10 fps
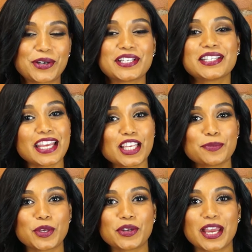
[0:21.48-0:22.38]
on today's
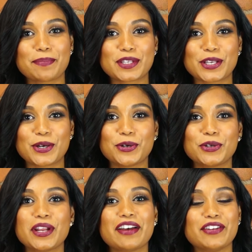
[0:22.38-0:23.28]
beauty
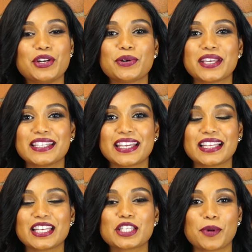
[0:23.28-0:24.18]
episode of ANOKHI
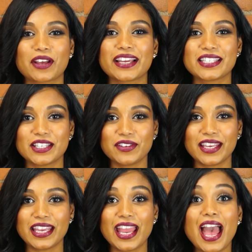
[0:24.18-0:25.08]
Daily Spotlight
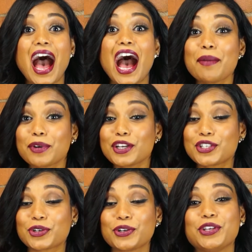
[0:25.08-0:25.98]
TV, I'm going to
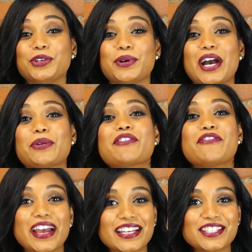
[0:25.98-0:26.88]
show you how to
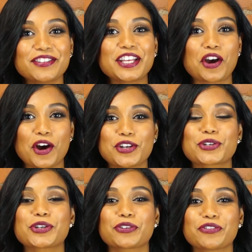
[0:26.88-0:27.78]
effectively
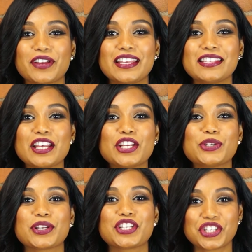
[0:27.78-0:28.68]
contour your face
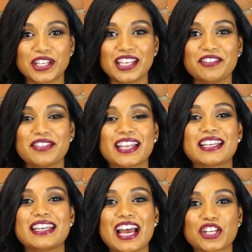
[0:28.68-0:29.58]
to achieve that
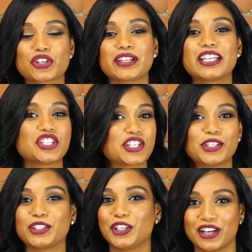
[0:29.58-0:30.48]
naturally
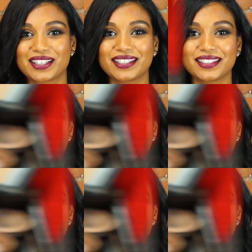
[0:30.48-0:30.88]
chiseled look.